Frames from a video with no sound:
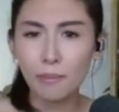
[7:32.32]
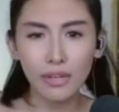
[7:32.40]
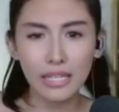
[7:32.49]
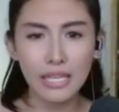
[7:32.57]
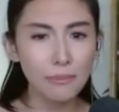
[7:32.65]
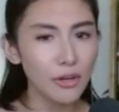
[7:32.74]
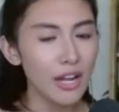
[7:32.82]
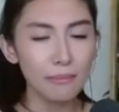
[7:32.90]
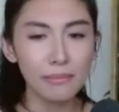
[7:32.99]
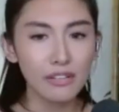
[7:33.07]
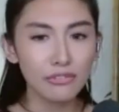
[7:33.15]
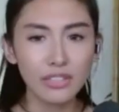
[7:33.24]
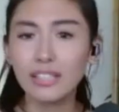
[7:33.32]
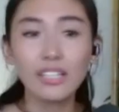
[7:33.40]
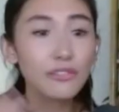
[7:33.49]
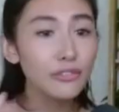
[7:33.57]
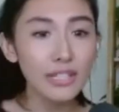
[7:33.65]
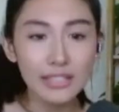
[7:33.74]
keep on uplifting
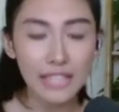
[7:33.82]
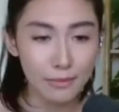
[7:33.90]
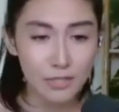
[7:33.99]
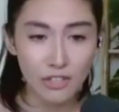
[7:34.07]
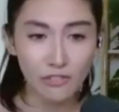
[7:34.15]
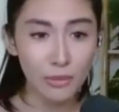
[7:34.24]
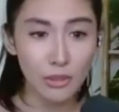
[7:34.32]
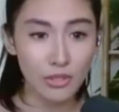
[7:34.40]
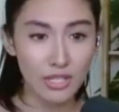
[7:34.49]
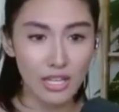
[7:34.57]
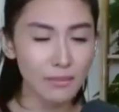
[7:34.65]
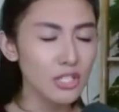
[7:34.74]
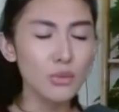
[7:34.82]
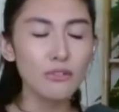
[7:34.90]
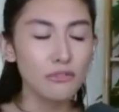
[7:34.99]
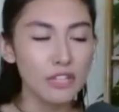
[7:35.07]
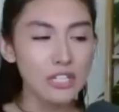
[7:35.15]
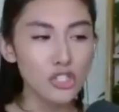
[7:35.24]
different types of music, because we
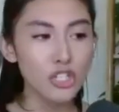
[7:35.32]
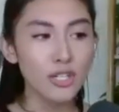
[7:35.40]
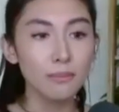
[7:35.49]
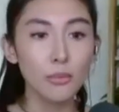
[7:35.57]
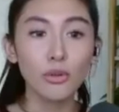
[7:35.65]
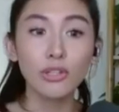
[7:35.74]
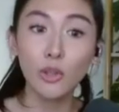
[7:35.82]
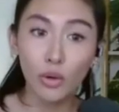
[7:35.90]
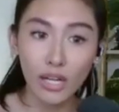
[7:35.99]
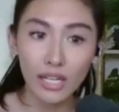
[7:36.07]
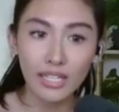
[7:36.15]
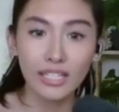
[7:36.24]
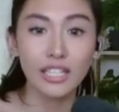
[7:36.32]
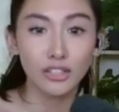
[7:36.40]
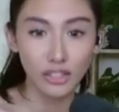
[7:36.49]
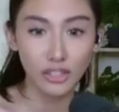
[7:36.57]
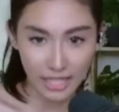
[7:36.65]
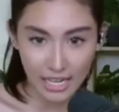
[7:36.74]
feature both local and
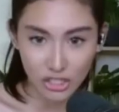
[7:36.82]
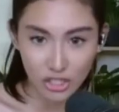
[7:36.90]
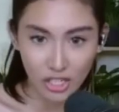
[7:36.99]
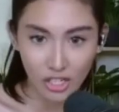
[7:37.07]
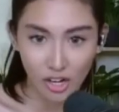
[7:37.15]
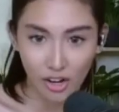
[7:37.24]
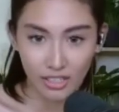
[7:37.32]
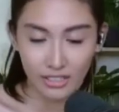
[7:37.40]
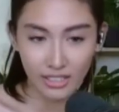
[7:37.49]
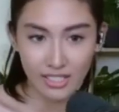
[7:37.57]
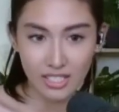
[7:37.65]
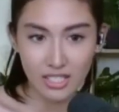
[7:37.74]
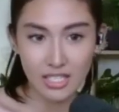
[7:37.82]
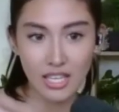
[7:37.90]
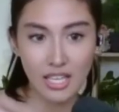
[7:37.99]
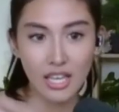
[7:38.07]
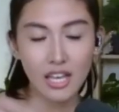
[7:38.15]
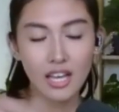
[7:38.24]
international artists.
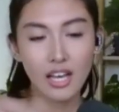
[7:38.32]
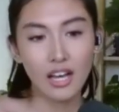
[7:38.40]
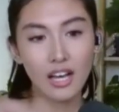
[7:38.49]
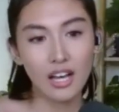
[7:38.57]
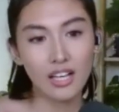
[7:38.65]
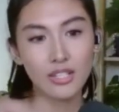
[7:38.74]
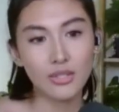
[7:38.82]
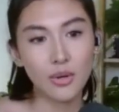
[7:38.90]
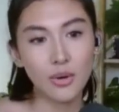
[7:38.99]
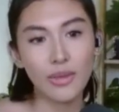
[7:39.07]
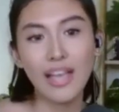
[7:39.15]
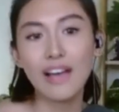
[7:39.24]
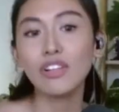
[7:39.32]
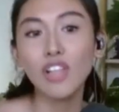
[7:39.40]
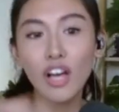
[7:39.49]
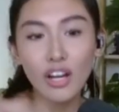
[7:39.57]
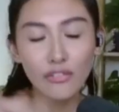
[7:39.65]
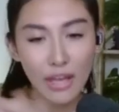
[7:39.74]
Okay. So we have a
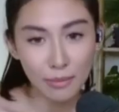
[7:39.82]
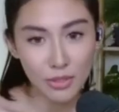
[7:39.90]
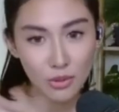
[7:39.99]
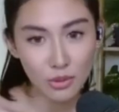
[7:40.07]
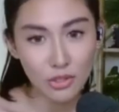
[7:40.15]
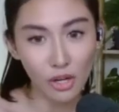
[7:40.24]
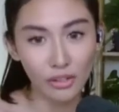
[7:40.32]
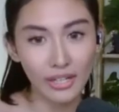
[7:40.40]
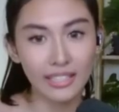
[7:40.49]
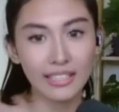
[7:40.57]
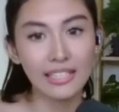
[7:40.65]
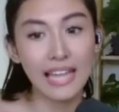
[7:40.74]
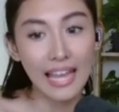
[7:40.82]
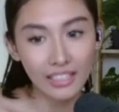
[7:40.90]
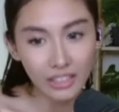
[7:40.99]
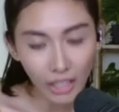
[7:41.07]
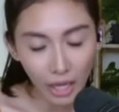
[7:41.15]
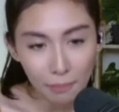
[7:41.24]
lot of episodes already
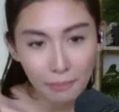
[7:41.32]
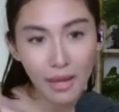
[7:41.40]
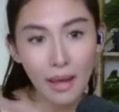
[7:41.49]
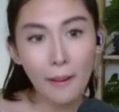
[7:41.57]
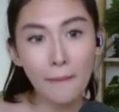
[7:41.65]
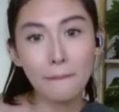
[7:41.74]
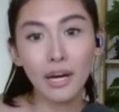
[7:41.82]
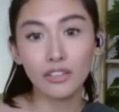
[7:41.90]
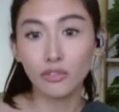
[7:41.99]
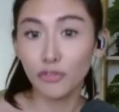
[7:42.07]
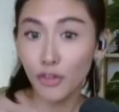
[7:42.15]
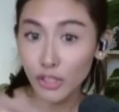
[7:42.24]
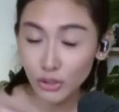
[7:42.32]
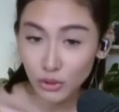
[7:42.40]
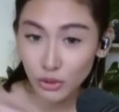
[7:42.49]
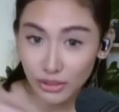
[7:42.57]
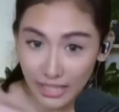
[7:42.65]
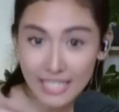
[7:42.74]
lined up. But for
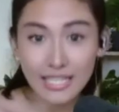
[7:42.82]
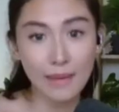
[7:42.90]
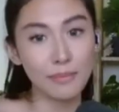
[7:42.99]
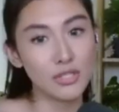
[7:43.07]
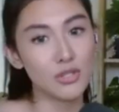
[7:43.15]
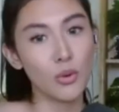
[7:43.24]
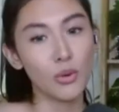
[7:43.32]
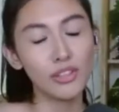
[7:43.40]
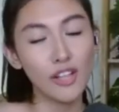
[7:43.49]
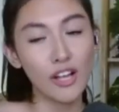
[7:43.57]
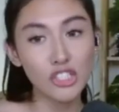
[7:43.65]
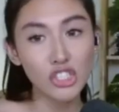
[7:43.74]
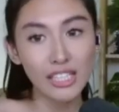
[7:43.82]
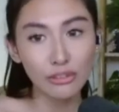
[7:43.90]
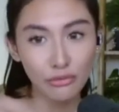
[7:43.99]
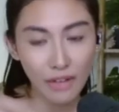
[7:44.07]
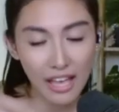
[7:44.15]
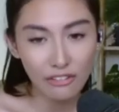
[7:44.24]
today's episode, launching at
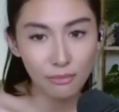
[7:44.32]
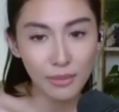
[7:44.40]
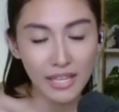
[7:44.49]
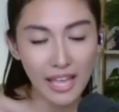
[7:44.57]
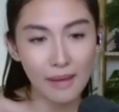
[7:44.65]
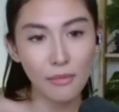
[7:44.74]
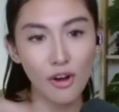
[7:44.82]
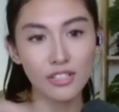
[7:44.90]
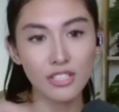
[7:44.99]
5 p.m. on